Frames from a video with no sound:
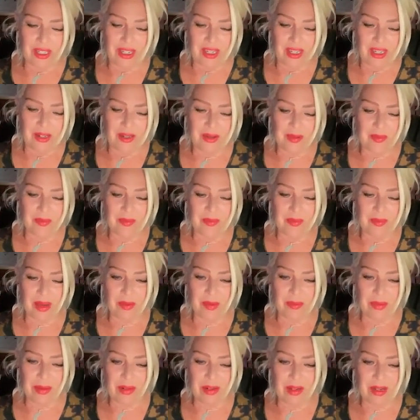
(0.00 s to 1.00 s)

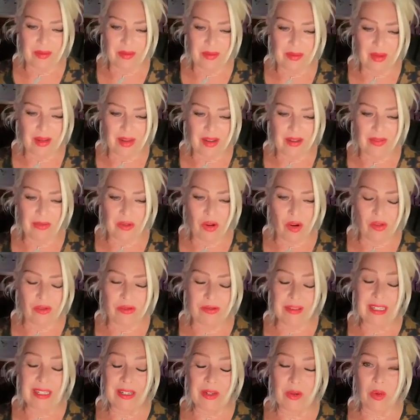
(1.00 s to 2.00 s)
But I've got
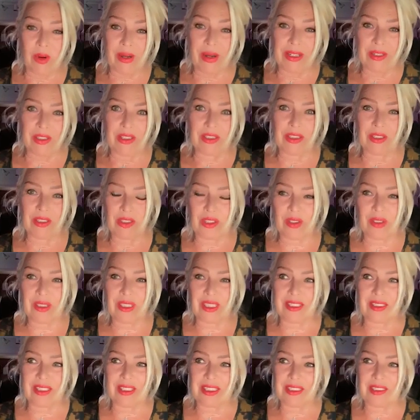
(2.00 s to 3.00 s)
really quite good at doing
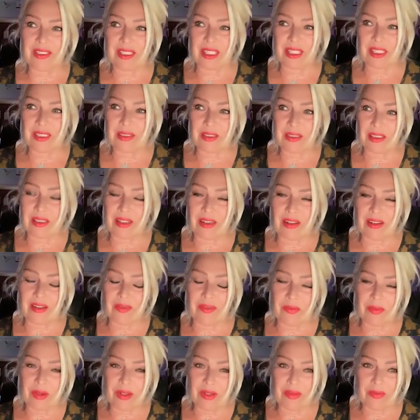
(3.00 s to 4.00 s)
it these days, and I've
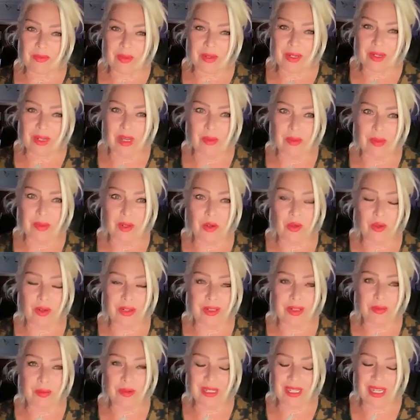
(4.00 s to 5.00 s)
become
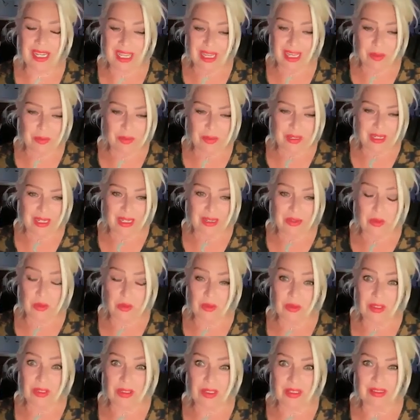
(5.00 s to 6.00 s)
incredibly happy as a
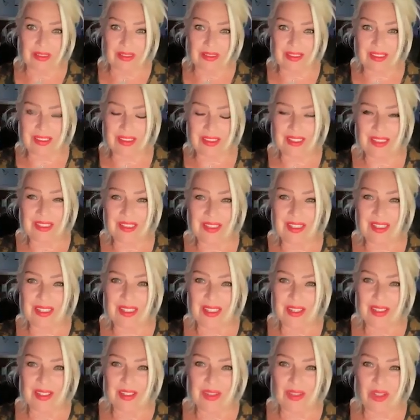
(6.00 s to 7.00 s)
result.
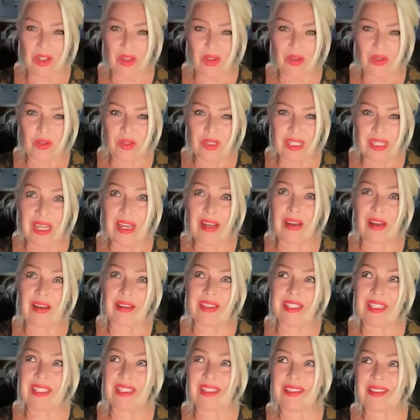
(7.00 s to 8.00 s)
So yeah, I
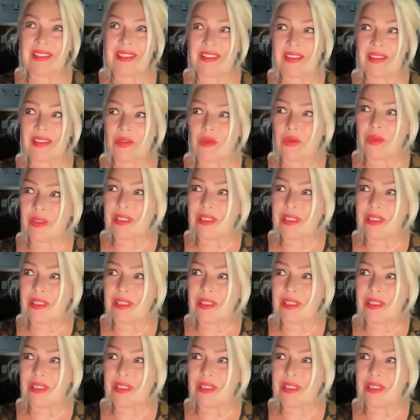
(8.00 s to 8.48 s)
think it's just